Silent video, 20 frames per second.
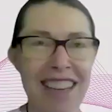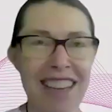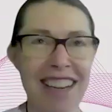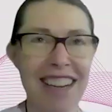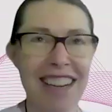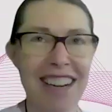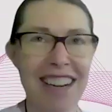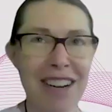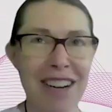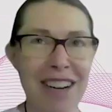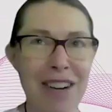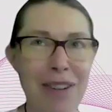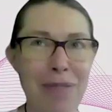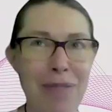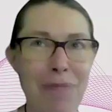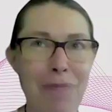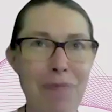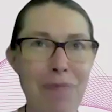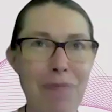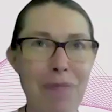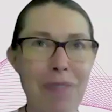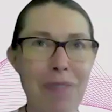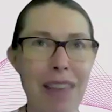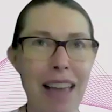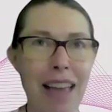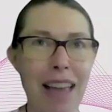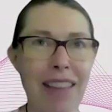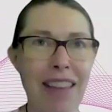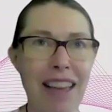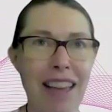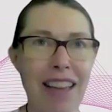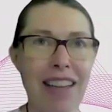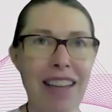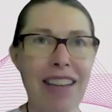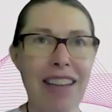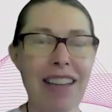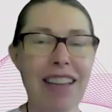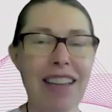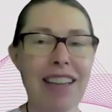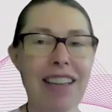And
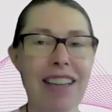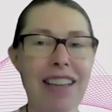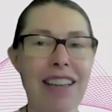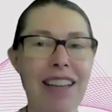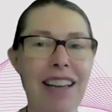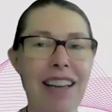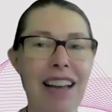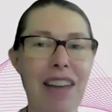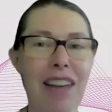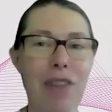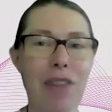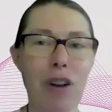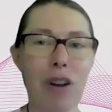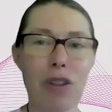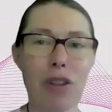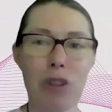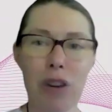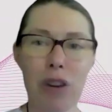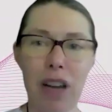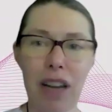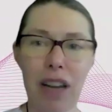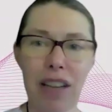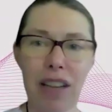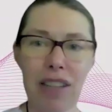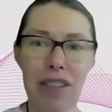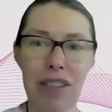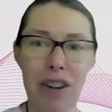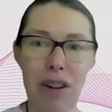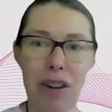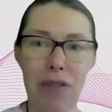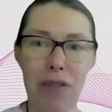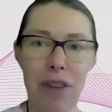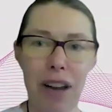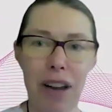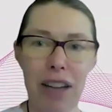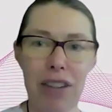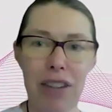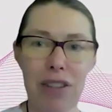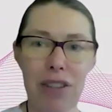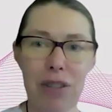then I've also gotten
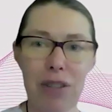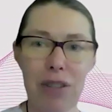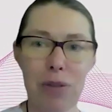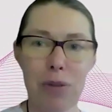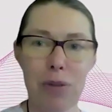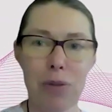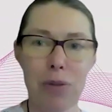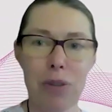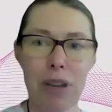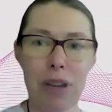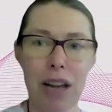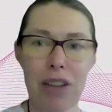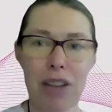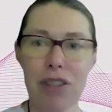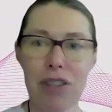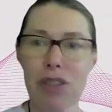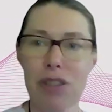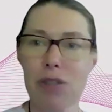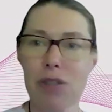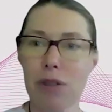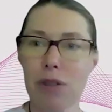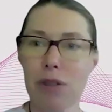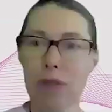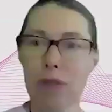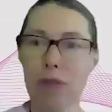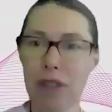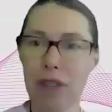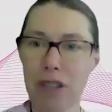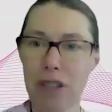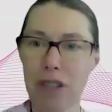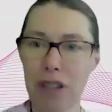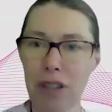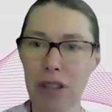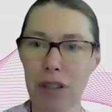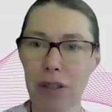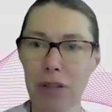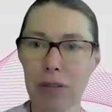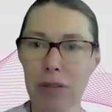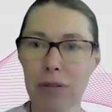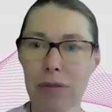certified to not just do the
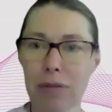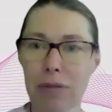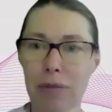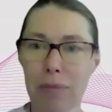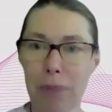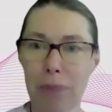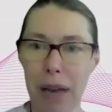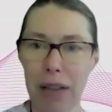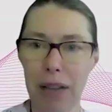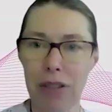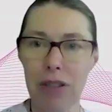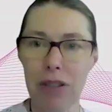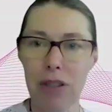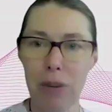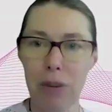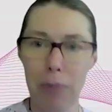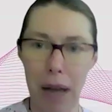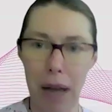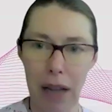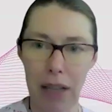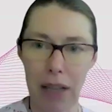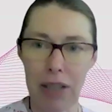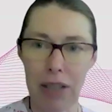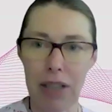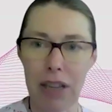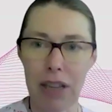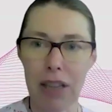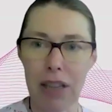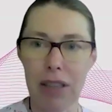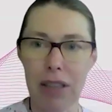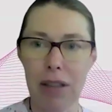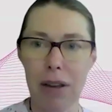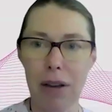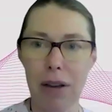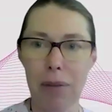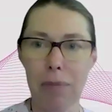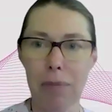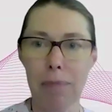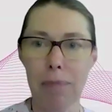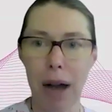physical B.E.S.T, so balancing
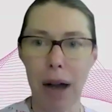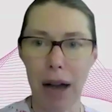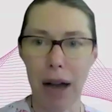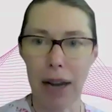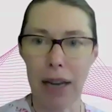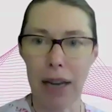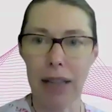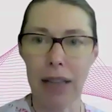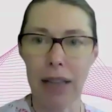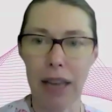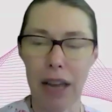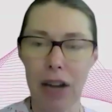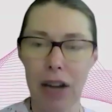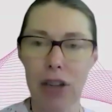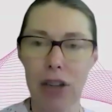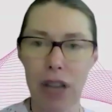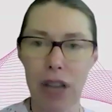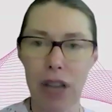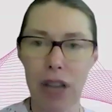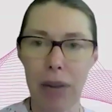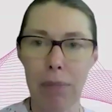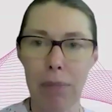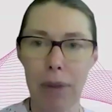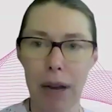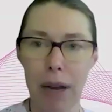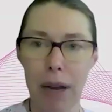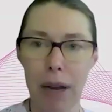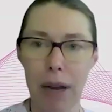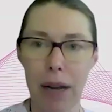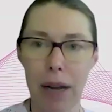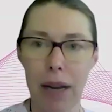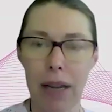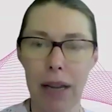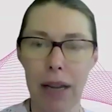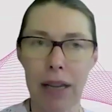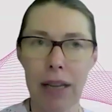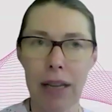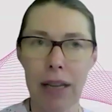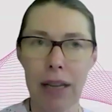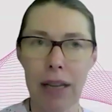the body and the energetic body.
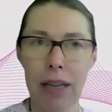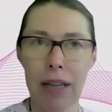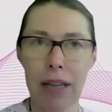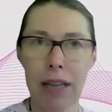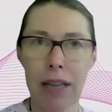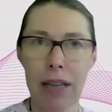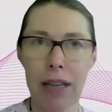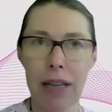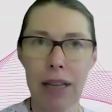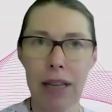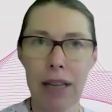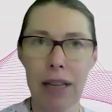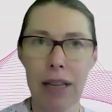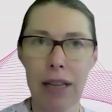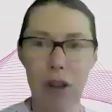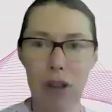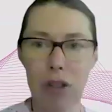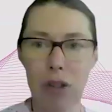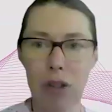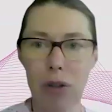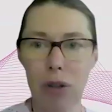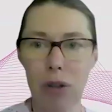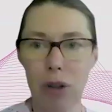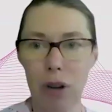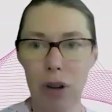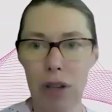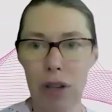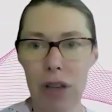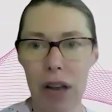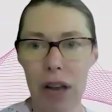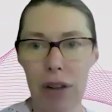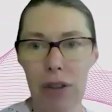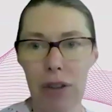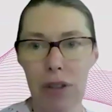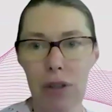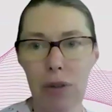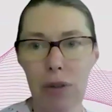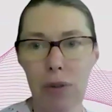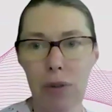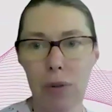I've also learned how to
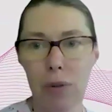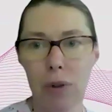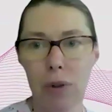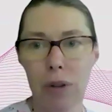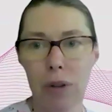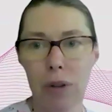do